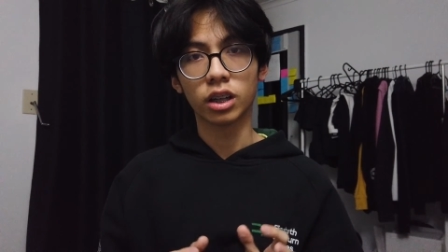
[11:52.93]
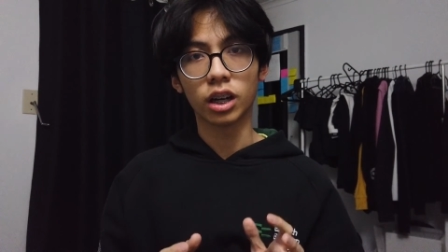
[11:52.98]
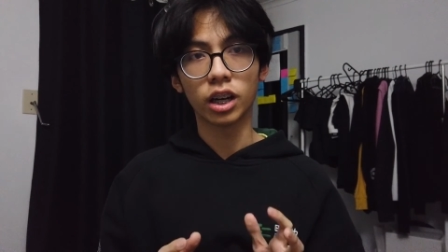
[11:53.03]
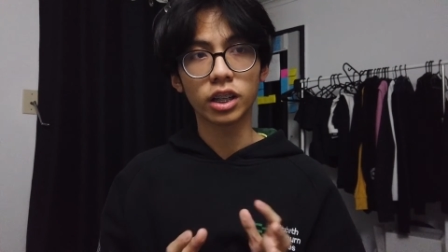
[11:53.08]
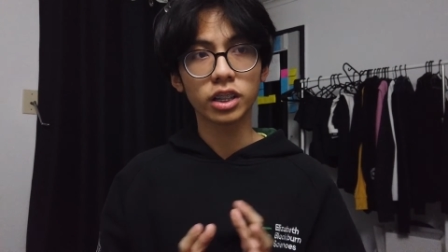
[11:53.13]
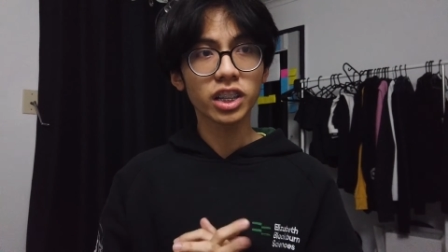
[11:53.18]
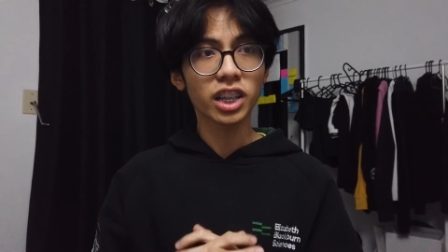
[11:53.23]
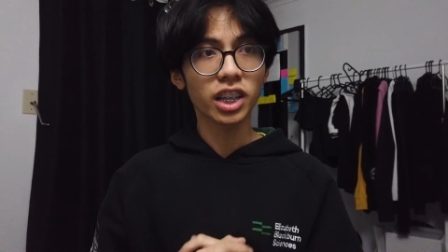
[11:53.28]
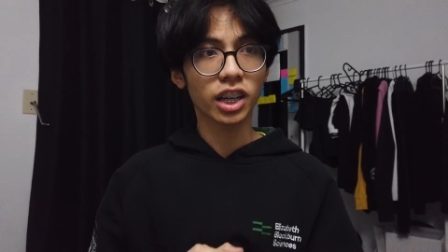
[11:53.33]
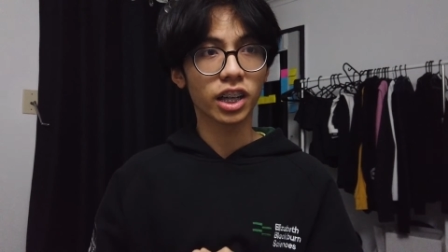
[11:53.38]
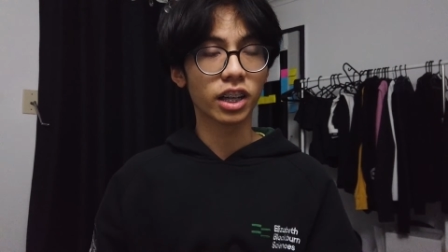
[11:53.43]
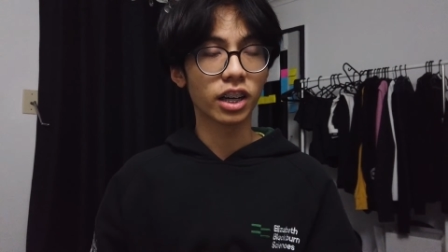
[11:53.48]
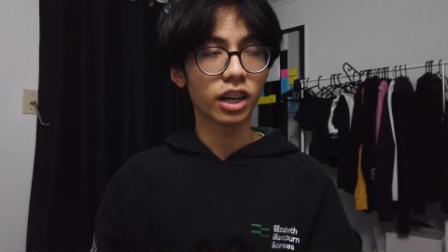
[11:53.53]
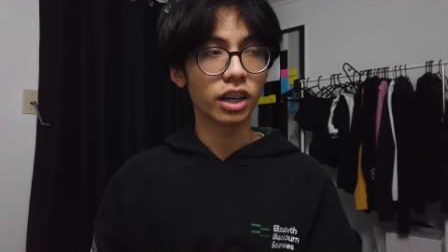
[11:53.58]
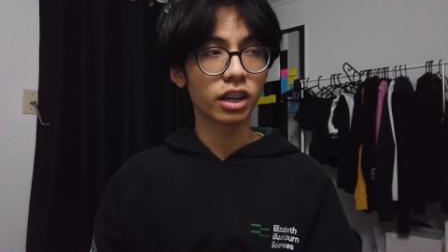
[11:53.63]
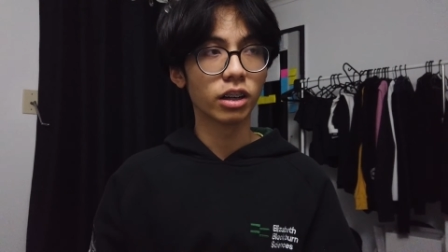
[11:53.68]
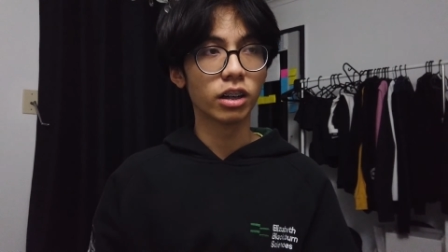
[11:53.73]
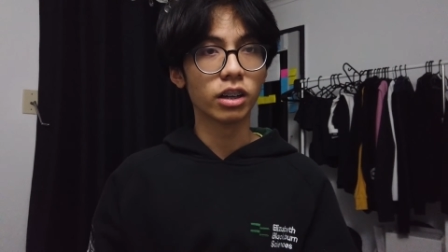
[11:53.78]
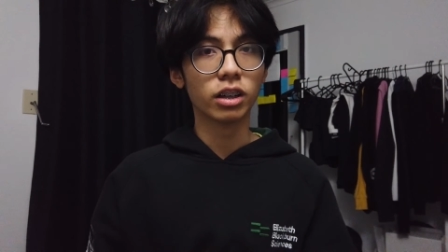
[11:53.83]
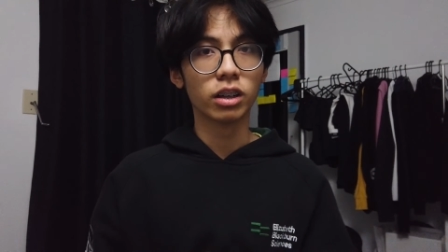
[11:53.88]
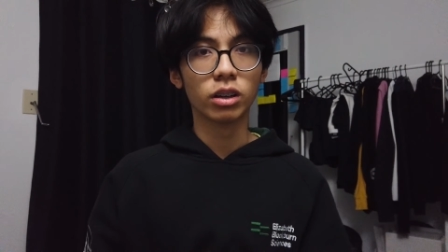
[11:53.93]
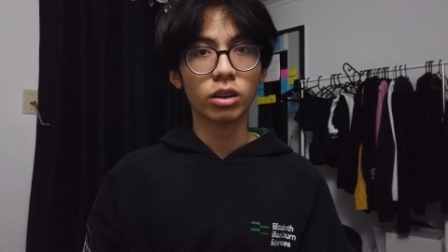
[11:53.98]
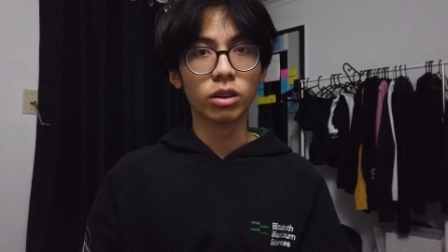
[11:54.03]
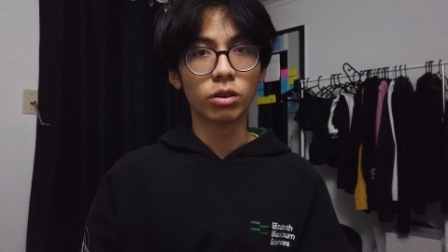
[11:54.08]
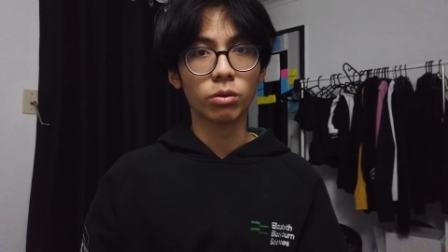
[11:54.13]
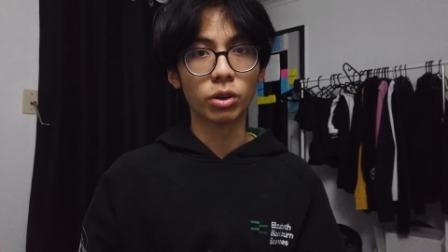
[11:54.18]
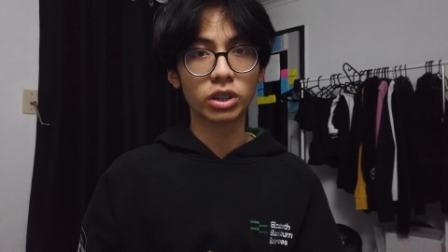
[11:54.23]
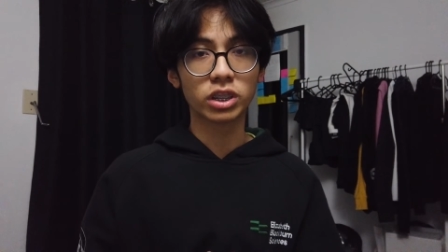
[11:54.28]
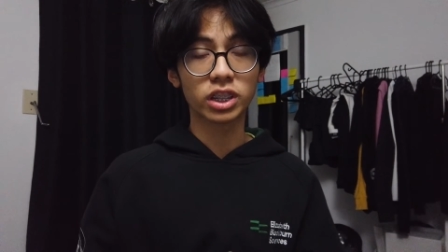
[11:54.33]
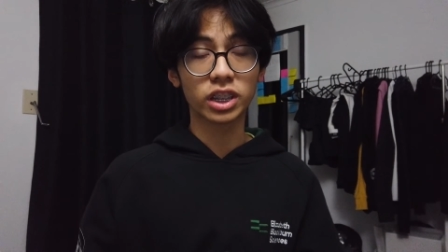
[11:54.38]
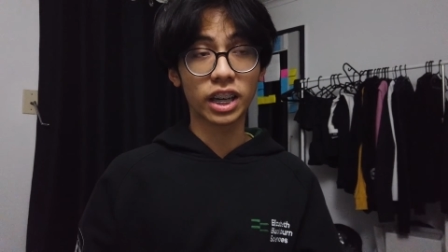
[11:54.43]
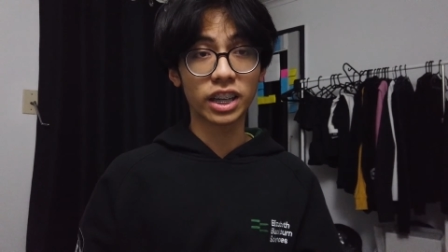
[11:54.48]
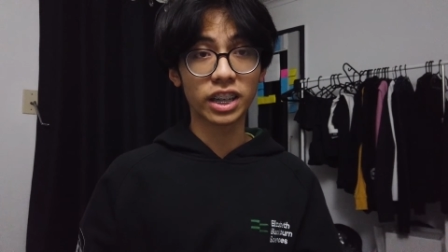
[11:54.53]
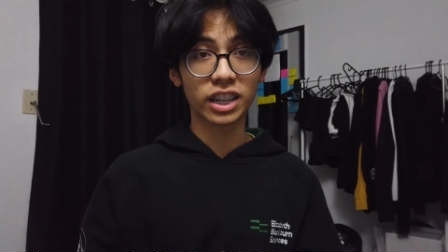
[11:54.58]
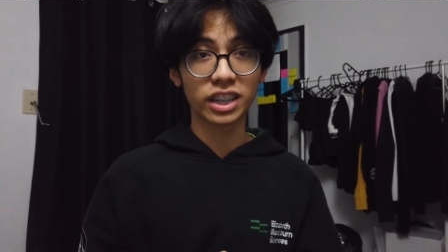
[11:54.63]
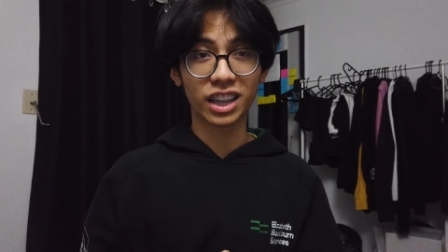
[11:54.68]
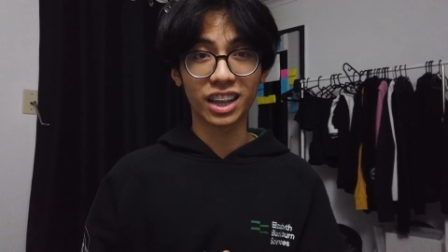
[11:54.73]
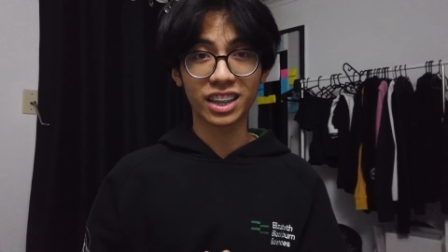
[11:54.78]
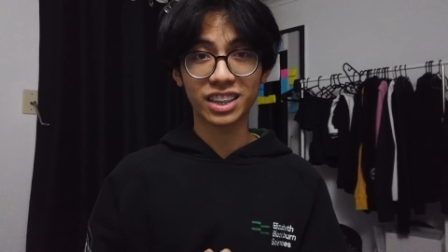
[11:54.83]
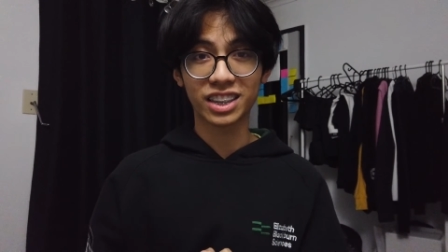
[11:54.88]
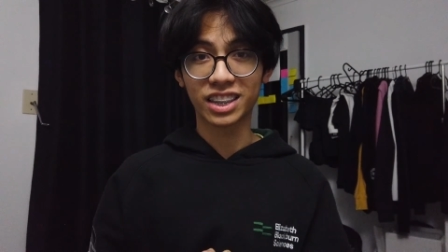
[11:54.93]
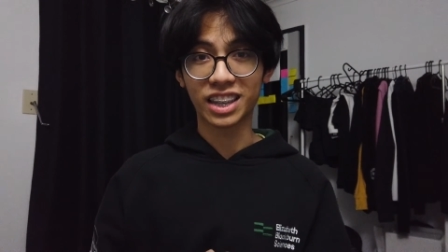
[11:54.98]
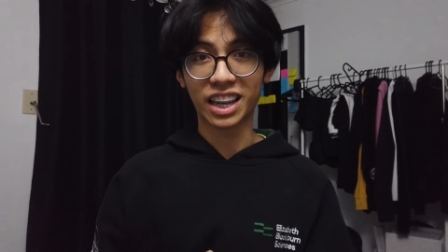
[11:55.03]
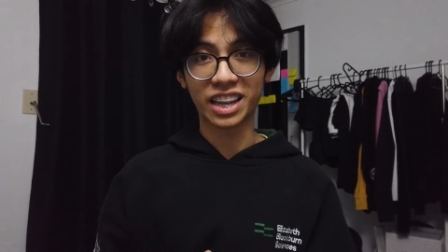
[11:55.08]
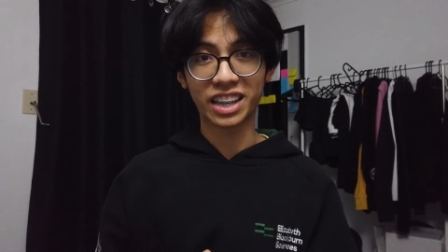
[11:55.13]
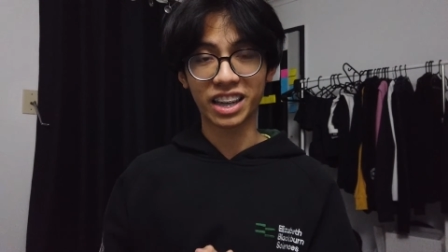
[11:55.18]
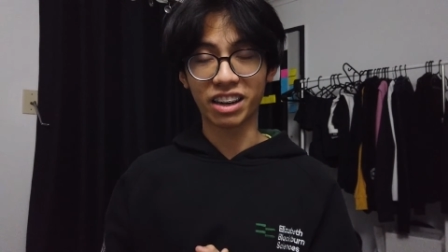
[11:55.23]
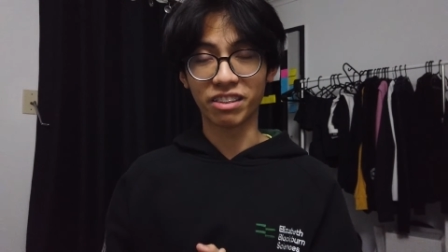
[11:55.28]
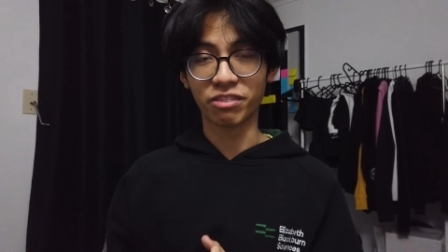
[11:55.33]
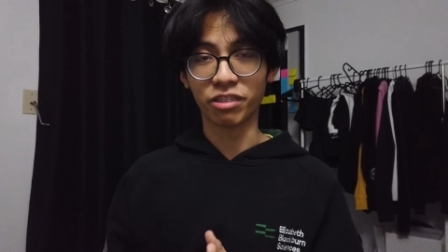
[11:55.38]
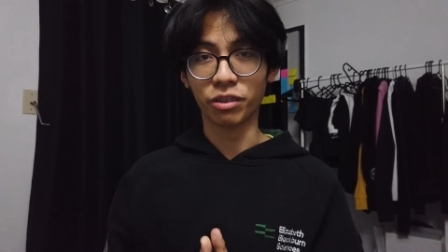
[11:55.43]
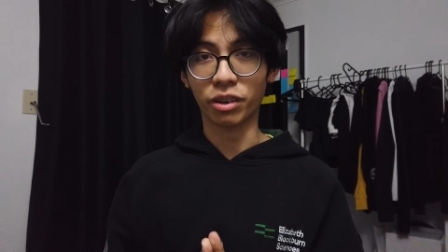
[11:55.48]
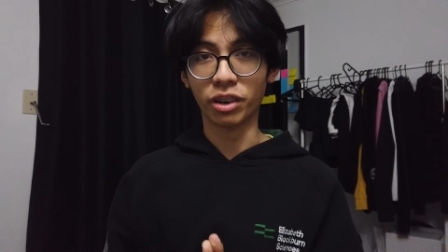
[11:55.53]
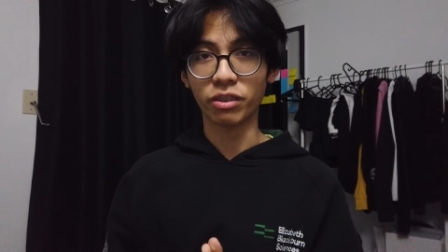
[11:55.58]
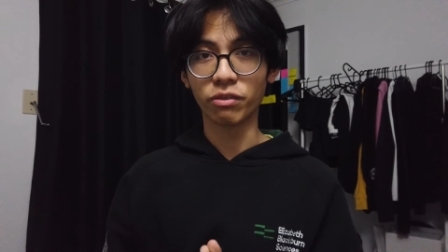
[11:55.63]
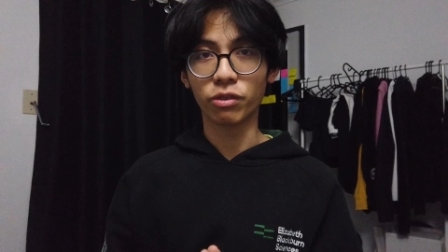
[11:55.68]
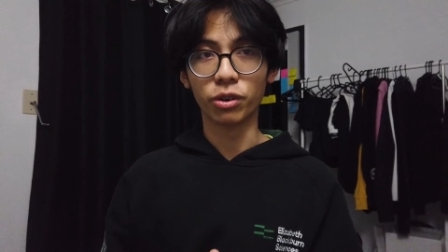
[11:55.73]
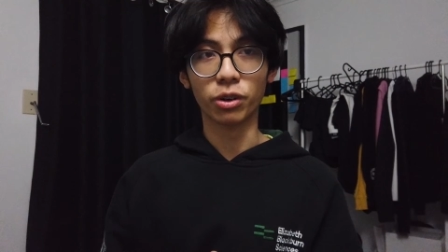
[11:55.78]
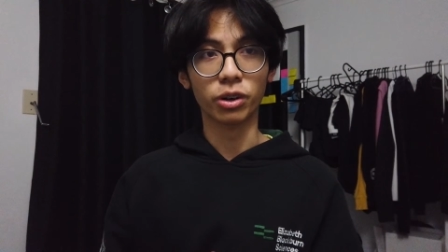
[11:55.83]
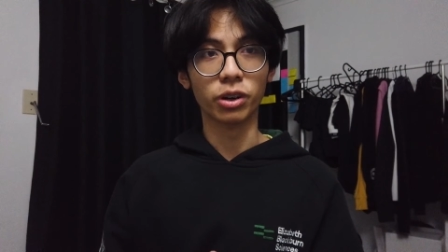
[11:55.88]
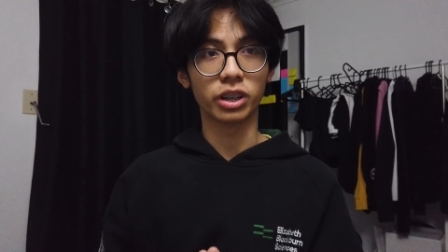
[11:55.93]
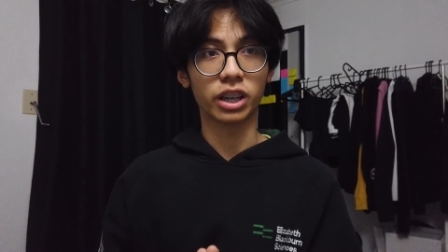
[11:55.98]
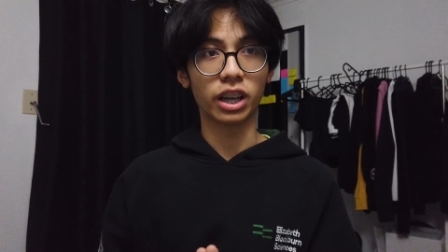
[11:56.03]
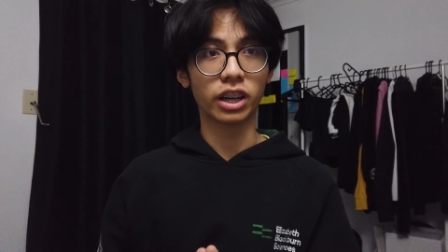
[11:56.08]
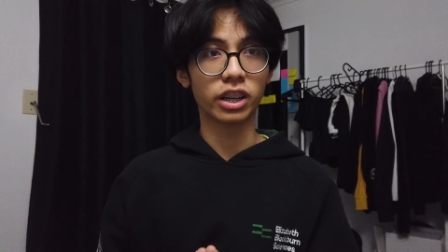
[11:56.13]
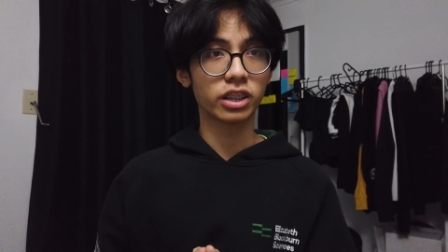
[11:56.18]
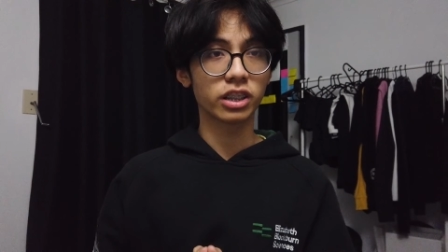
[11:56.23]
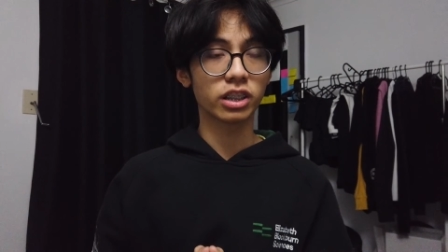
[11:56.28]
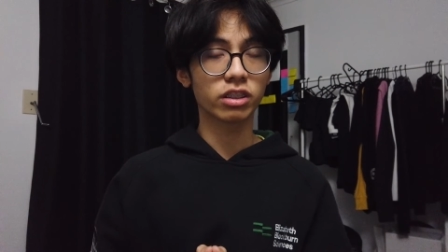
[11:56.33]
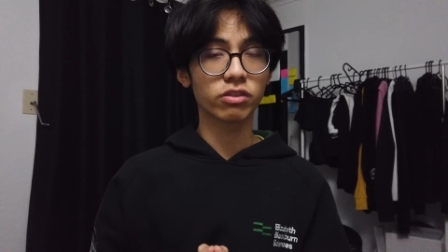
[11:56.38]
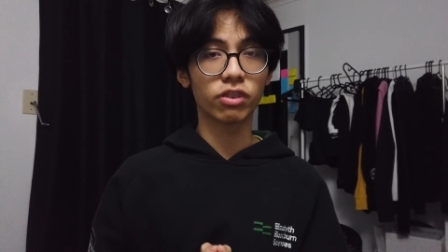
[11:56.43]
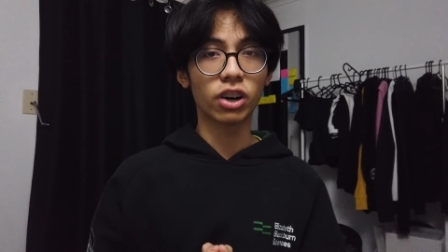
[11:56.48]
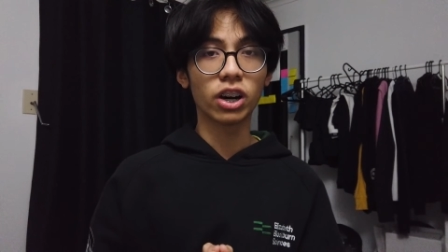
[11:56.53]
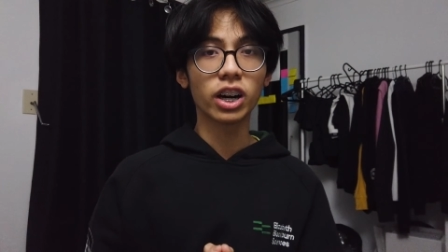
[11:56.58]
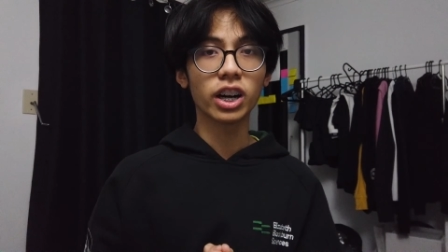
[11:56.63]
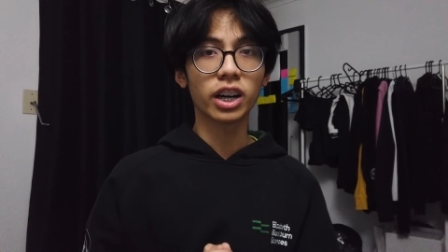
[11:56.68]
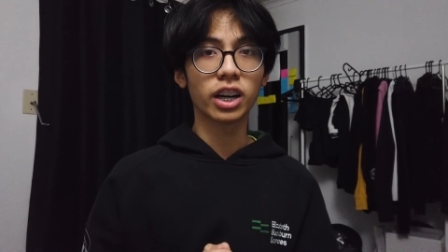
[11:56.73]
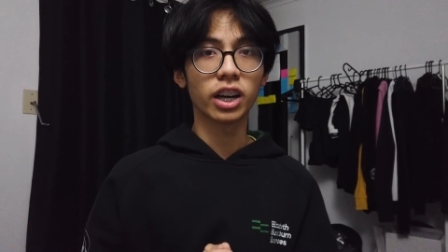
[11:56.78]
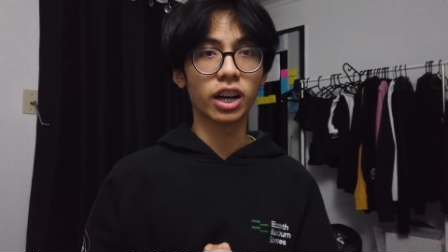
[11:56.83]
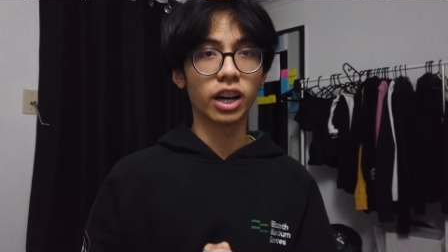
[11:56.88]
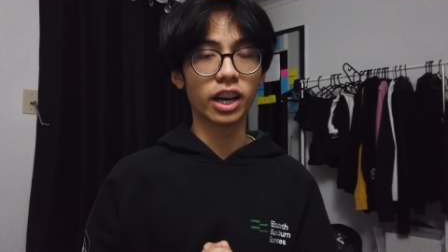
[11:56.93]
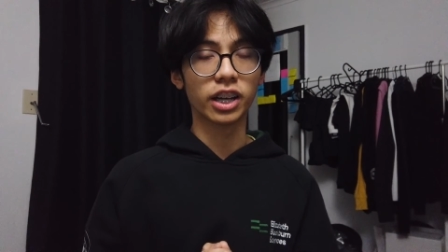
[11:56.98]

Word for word: And yeah, once again, I'd like to thank everyone for getting this far,